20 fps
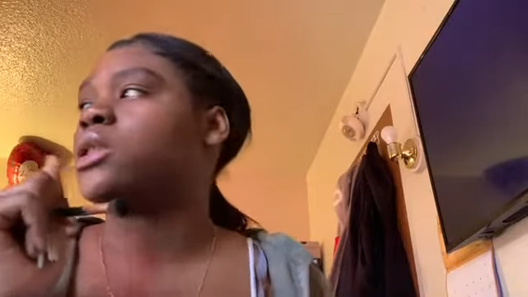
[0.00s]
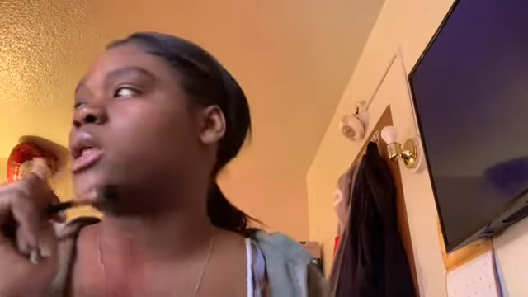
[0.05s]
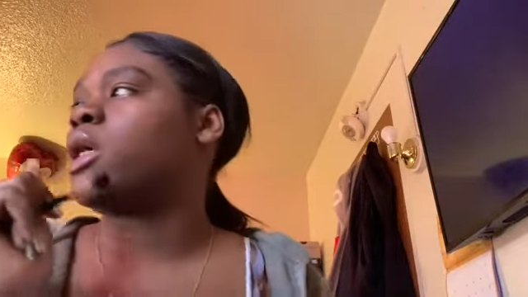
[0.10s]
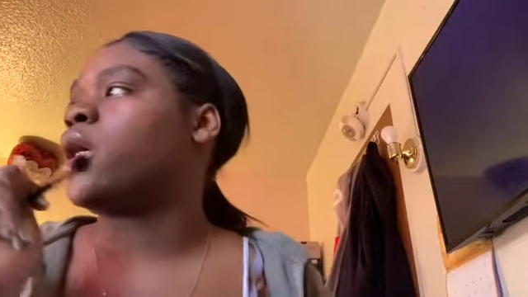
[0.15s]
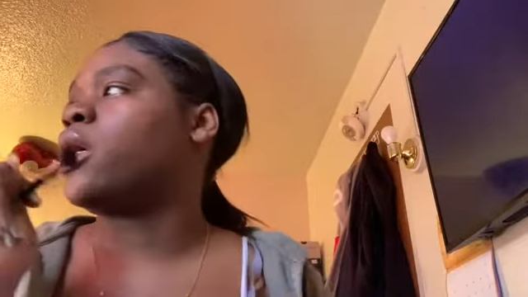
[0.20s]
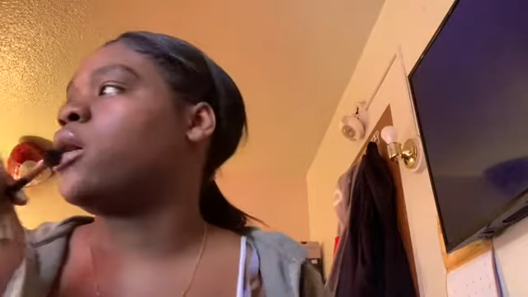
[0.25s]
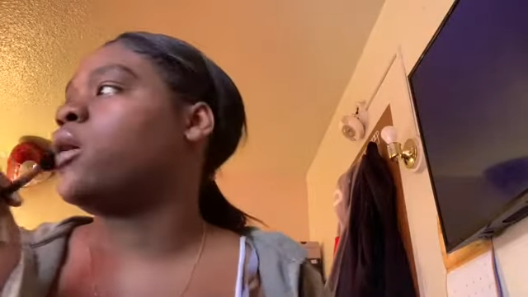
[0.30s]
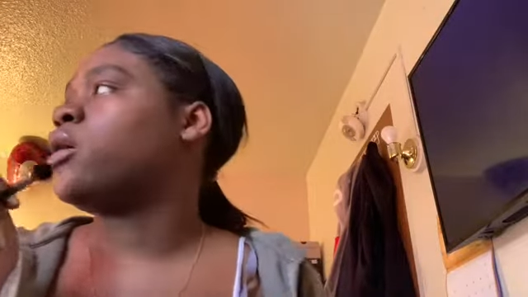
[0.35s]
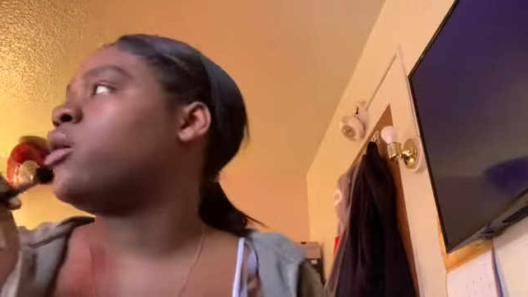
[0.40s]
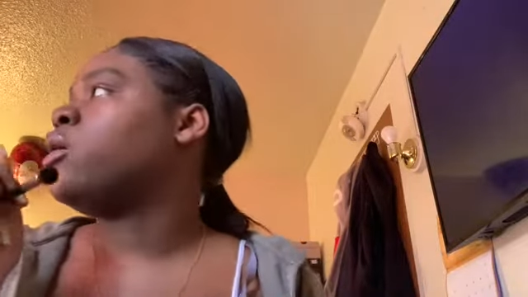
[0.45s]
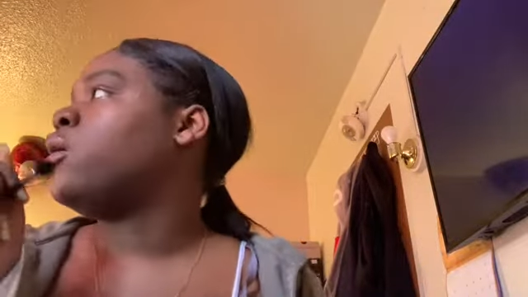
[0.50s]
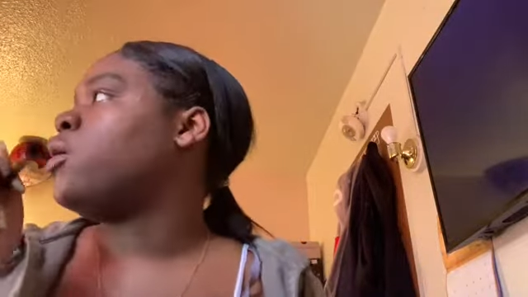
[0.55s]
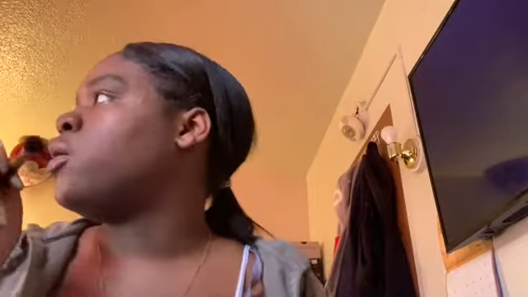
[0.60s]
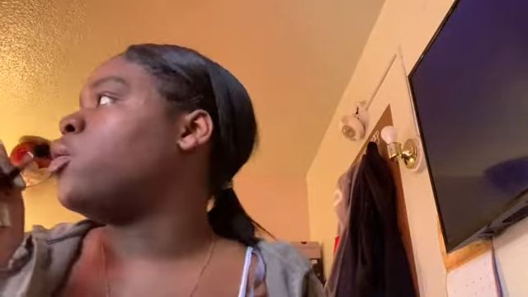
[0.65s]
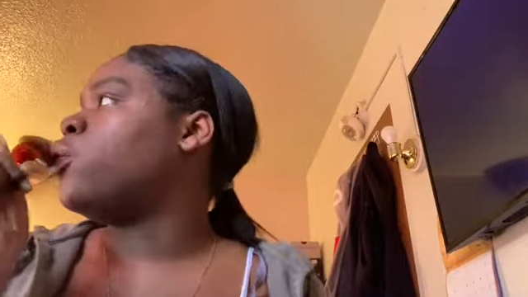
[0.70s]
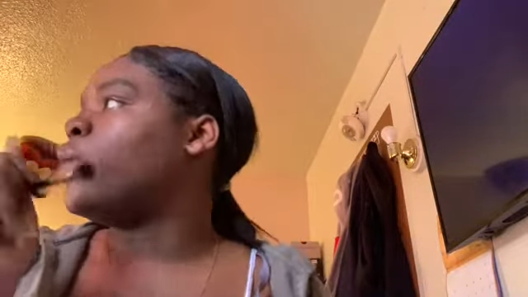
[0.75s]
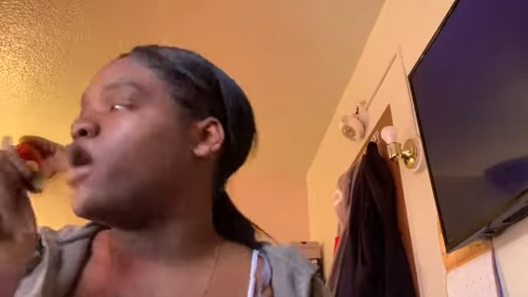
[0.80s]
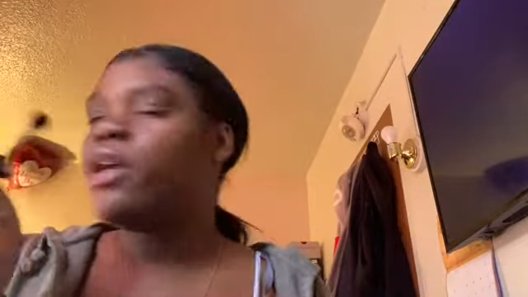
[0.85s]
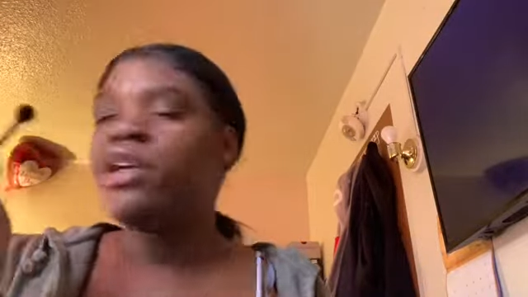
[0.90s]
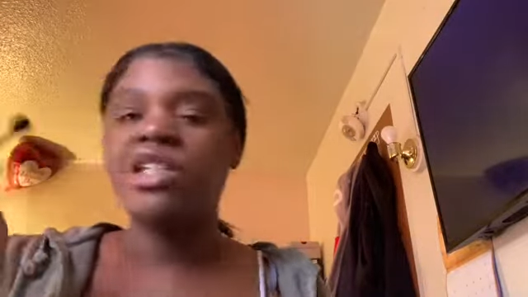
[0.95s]
Like,
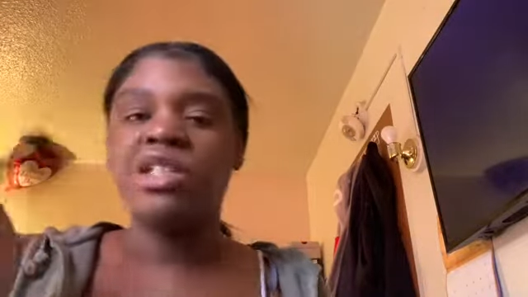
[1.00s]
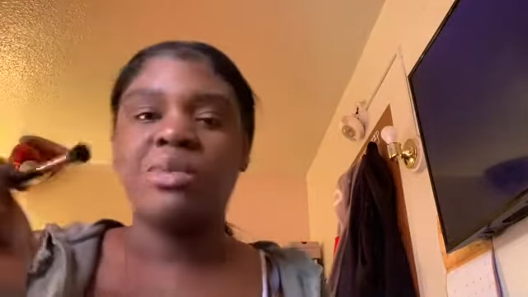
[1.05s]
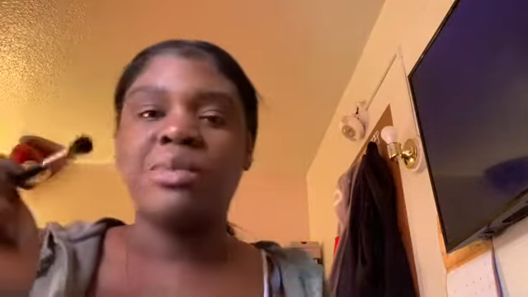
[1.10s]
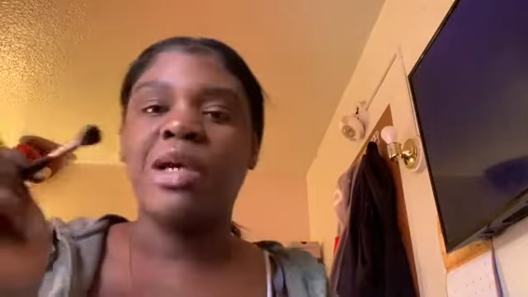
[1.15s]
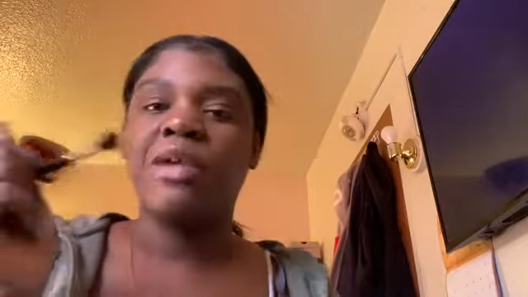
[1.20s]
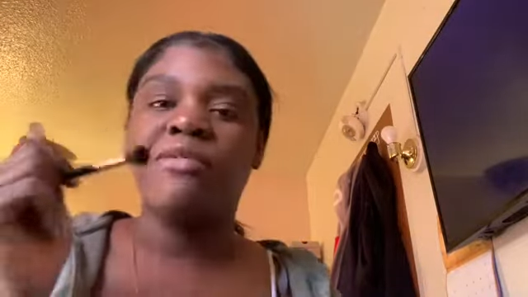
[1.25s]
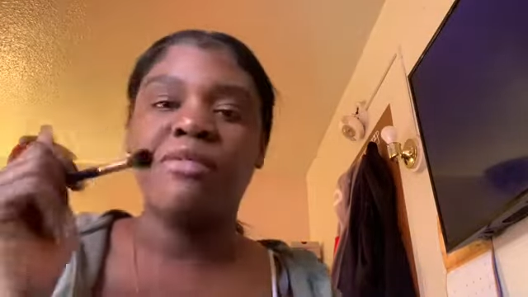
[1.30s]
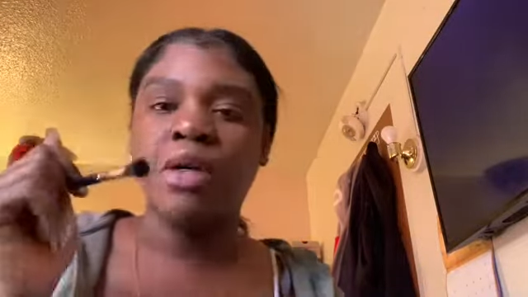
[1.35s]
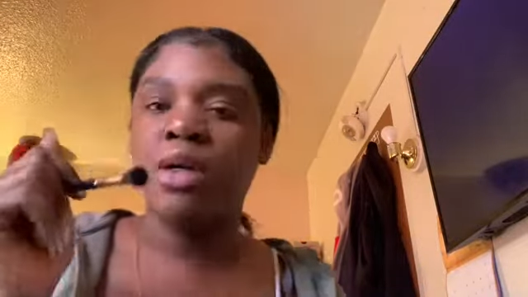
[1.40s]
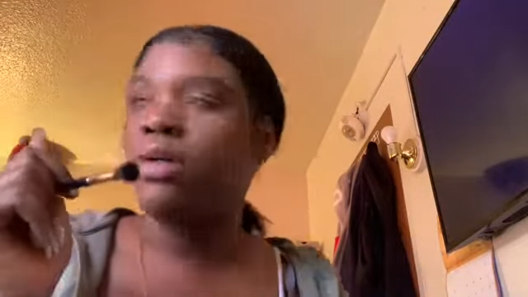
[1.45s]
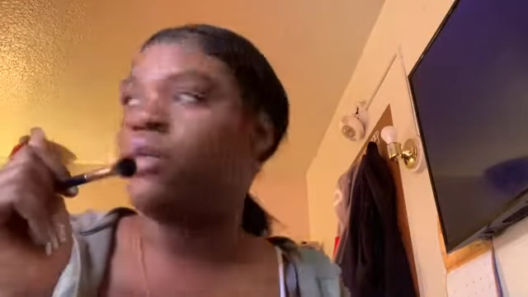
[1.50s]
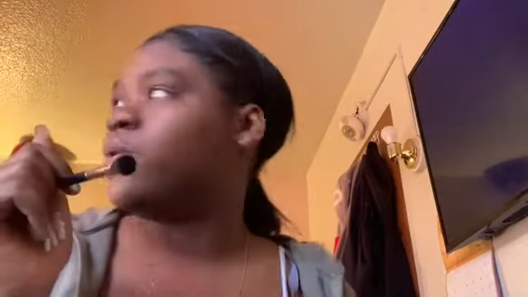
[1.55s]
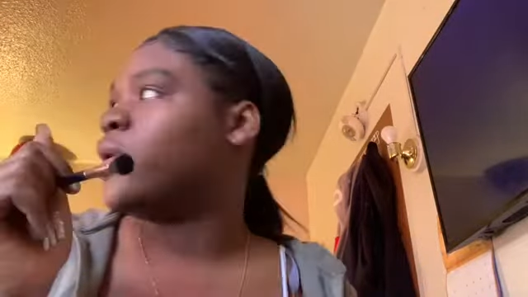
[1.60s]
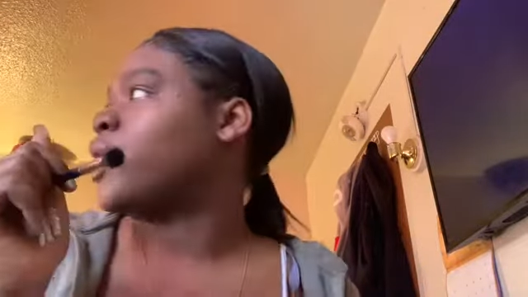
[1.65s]
where is my phone?